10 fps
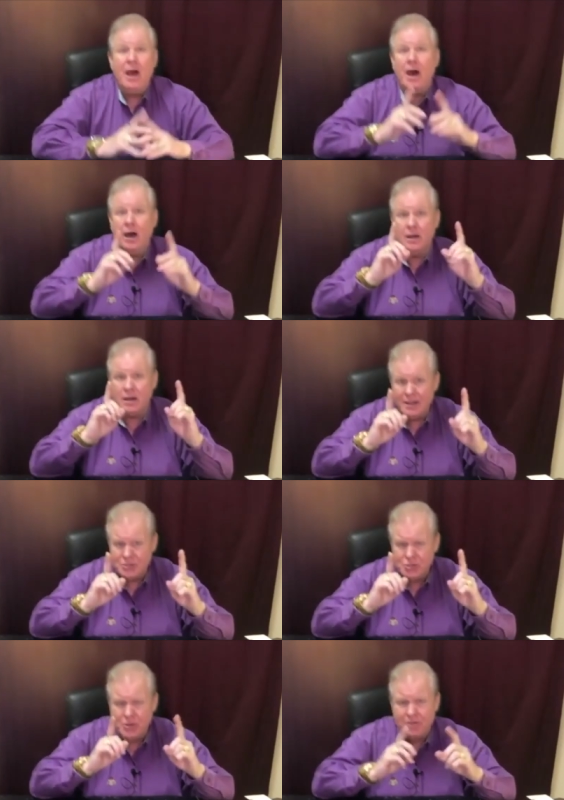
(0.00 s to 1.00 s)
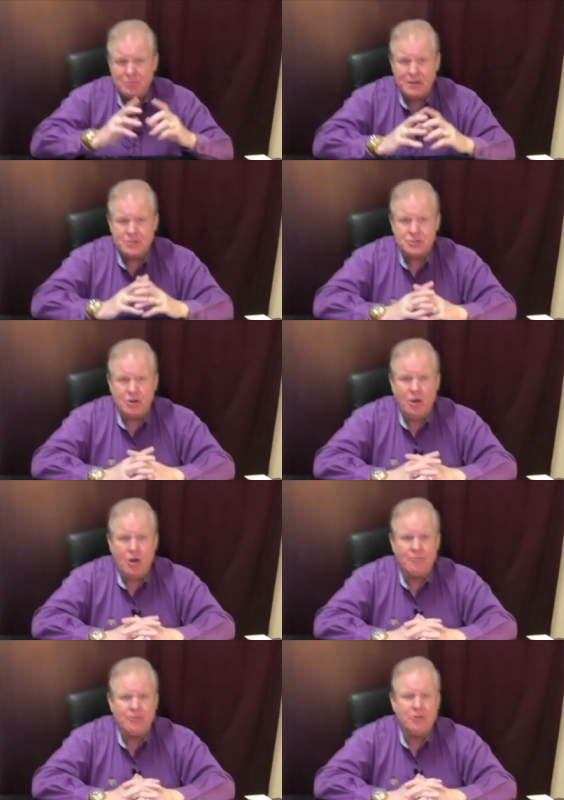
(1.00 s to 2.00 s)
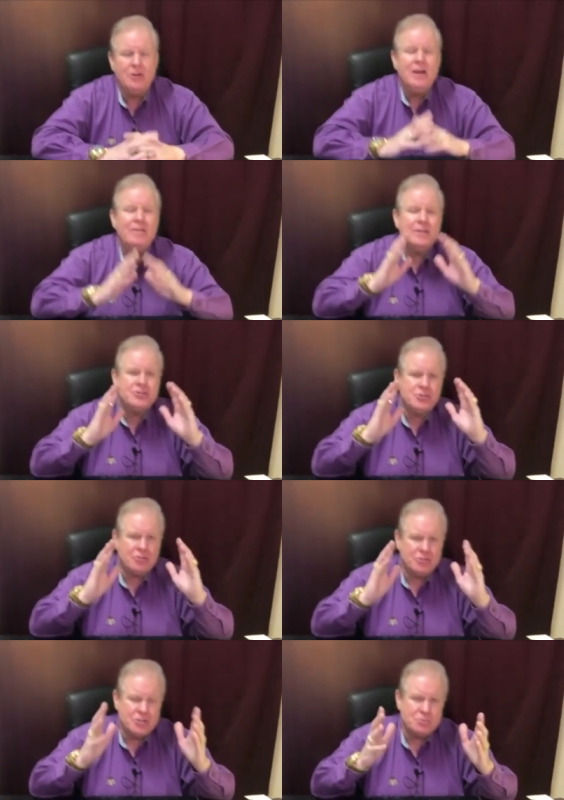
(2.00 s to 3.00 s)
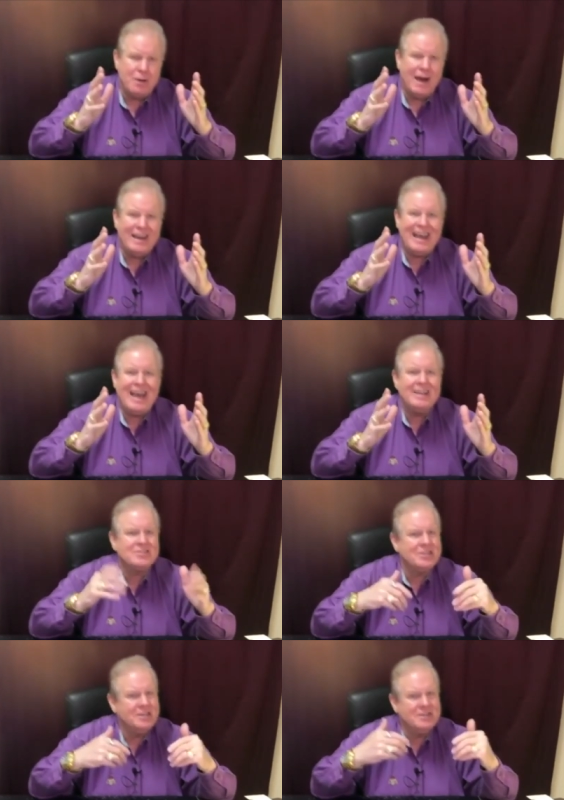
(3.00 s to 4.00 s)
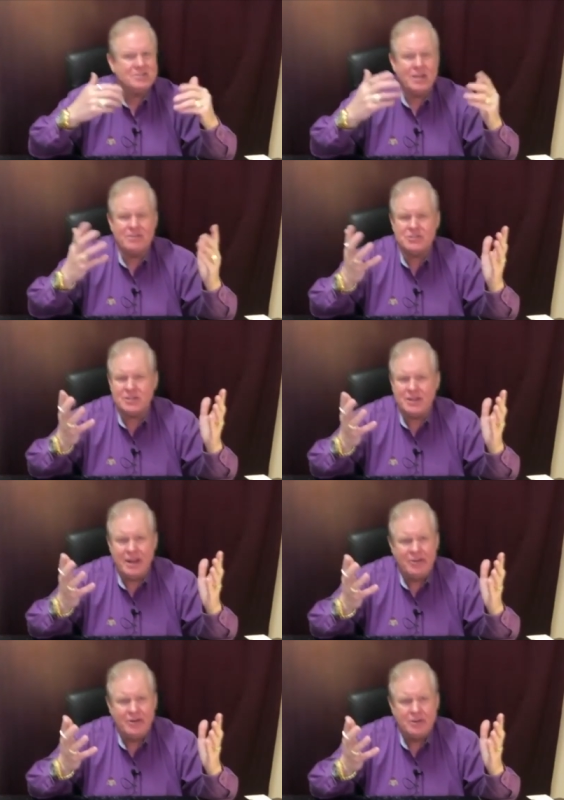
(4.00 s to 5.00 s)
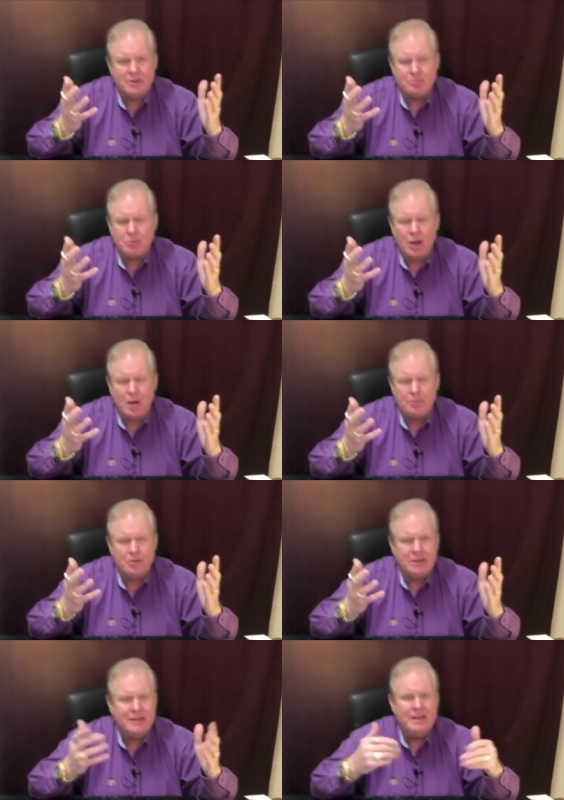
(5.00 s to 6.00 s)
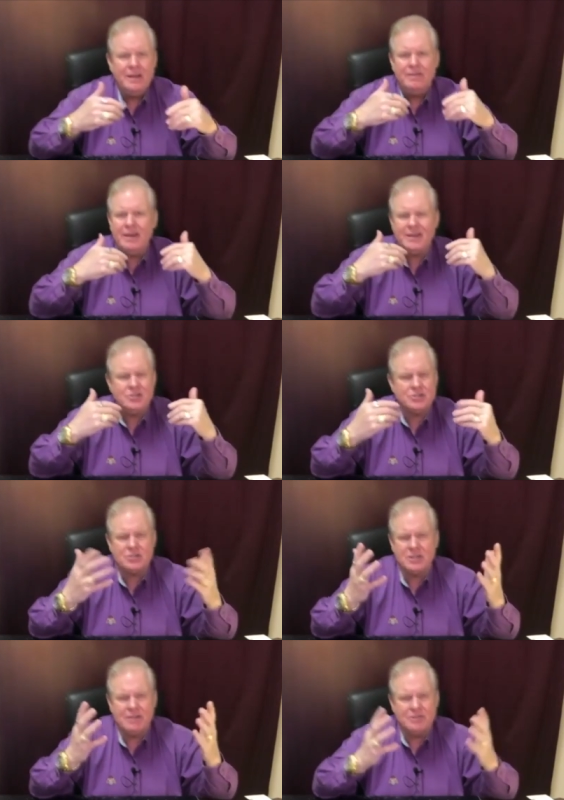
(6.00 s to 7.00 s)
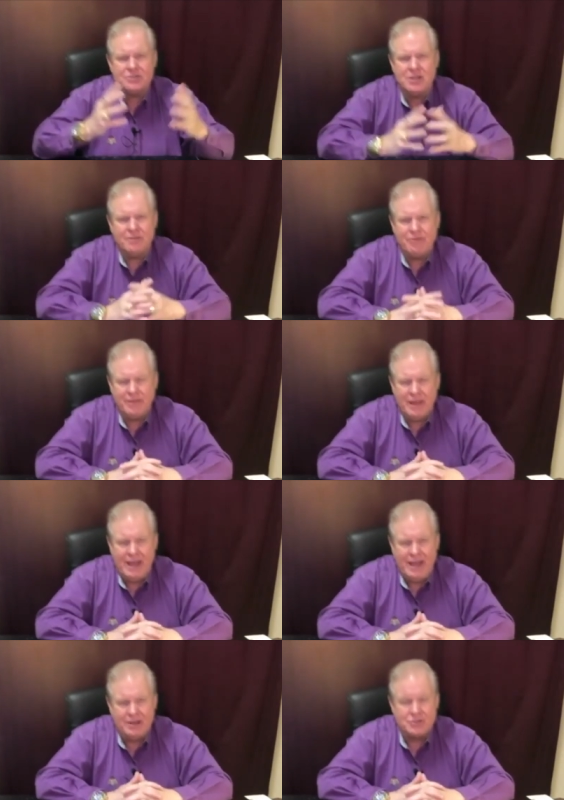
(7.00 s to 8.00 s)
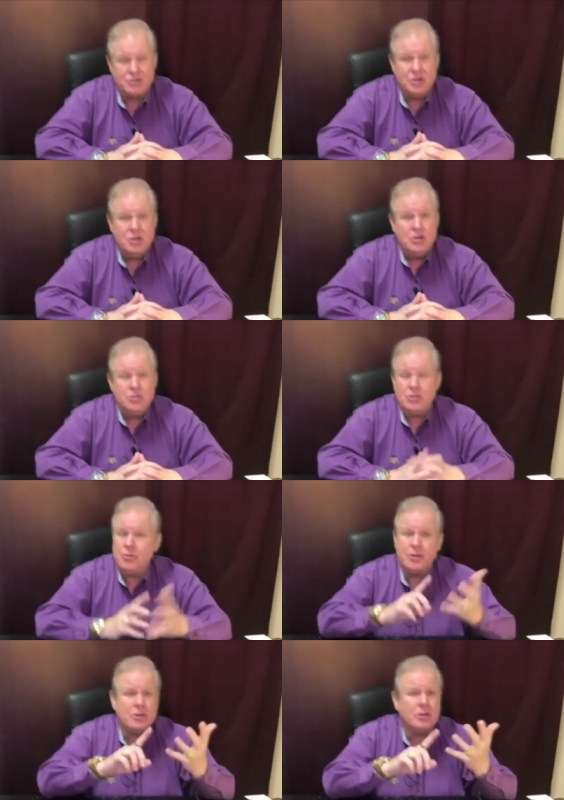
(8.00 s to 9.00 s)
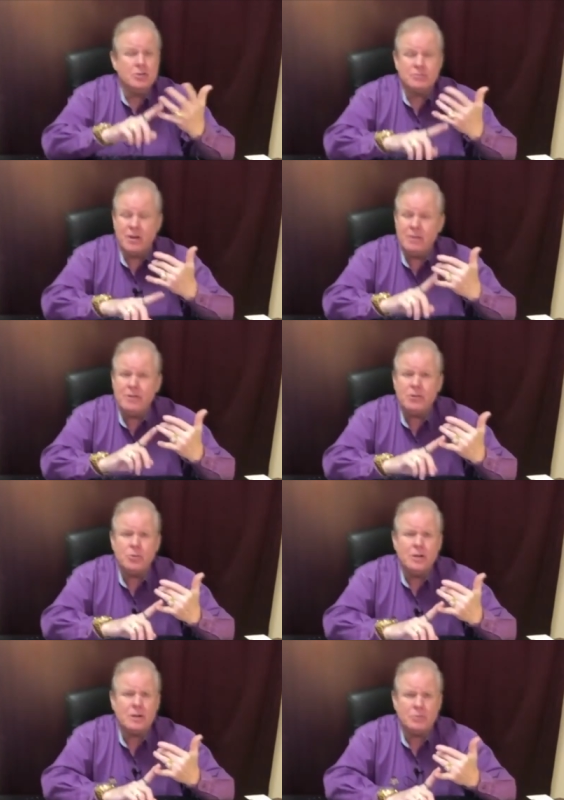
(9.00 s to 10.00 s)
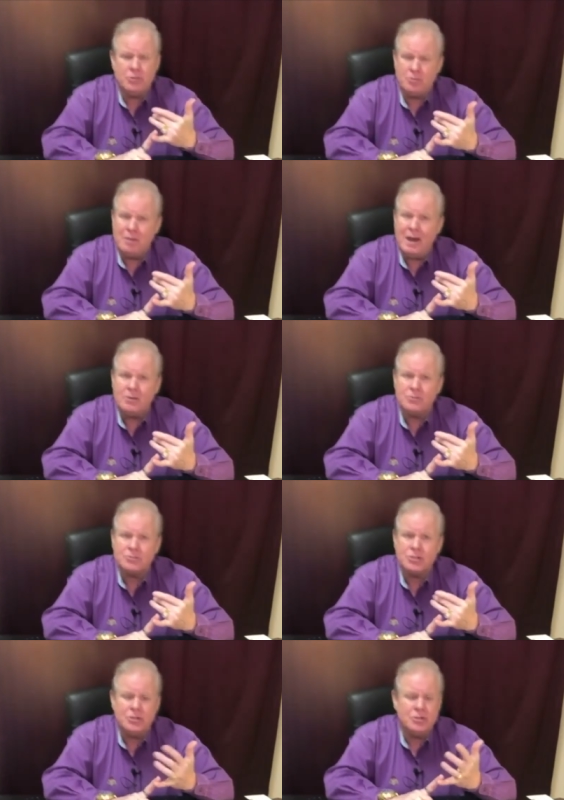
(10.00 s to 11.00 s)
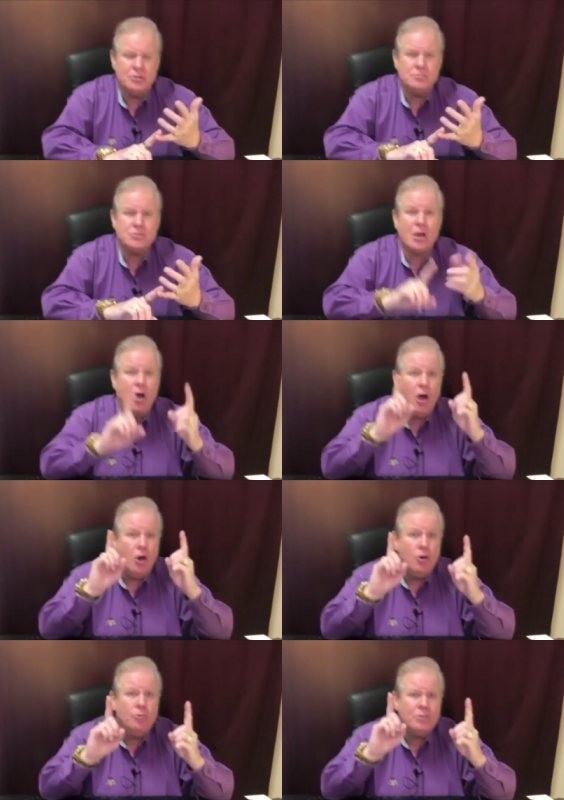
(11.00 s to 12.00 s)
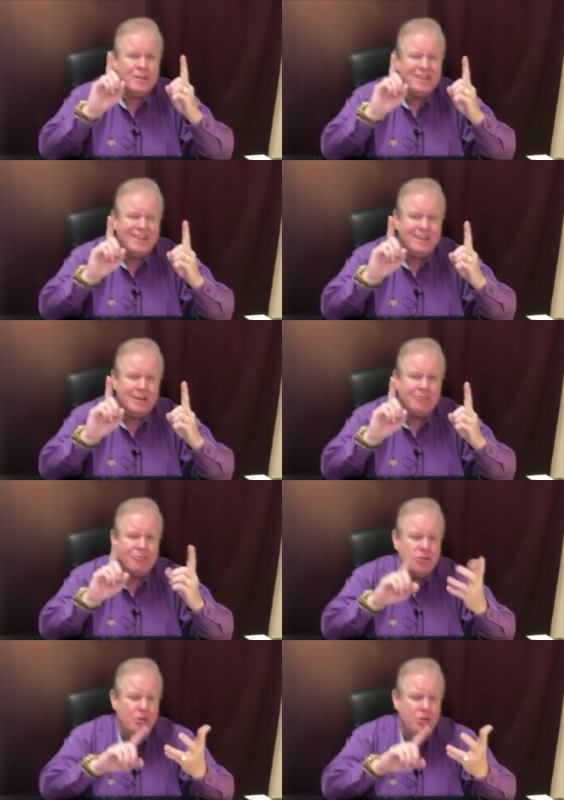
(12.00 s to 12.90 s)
Unless you have made your offer that you're going to just buy it as is. If it's inherited property, they can just leave the stuff in the house. So you can close very, very quickly when you're buying on terms, only if